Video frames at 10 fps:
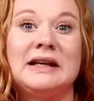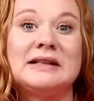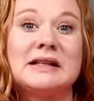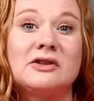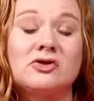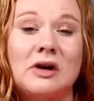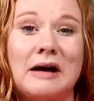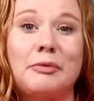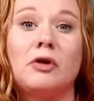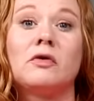It does
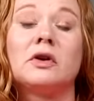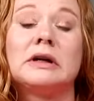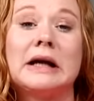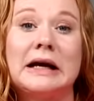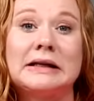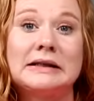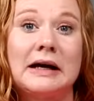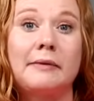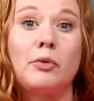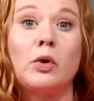trap over
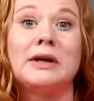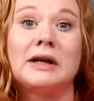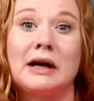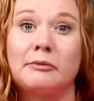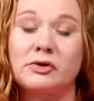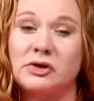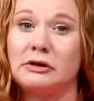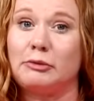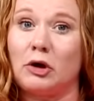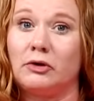ninety-nine point nine
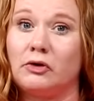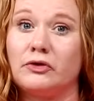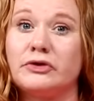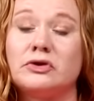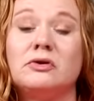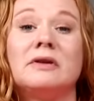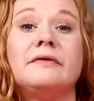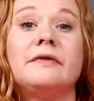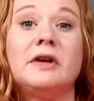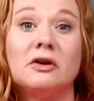percent of particles, so you
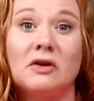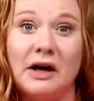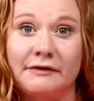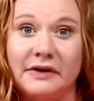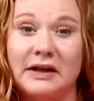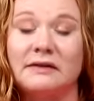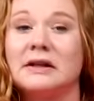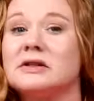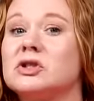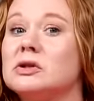can feel confident
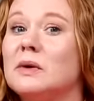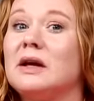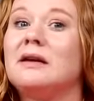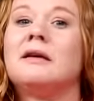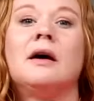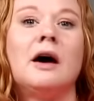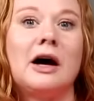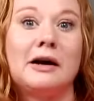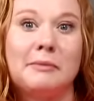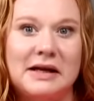that it's doing
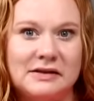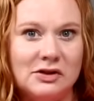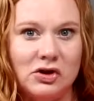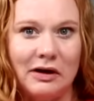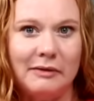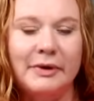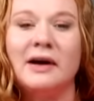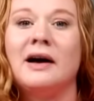an amazing job